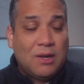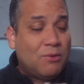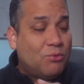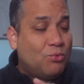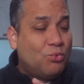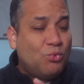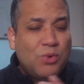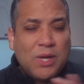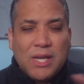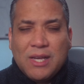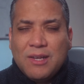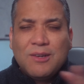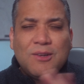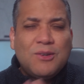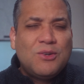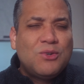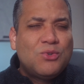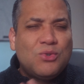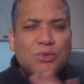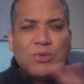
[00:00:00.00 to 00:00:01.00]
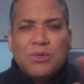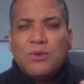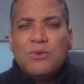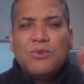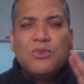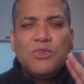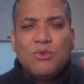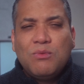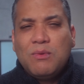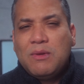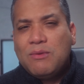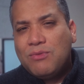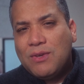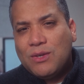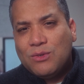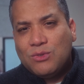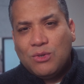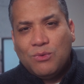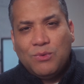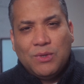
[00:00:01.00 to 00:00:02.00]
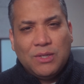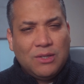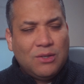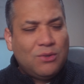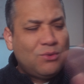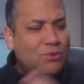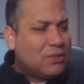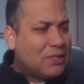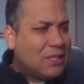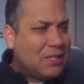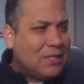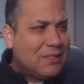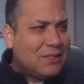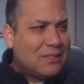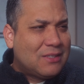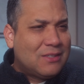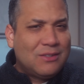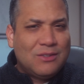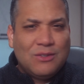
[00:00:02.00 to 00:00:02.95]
a regular good old UV filter with no tints,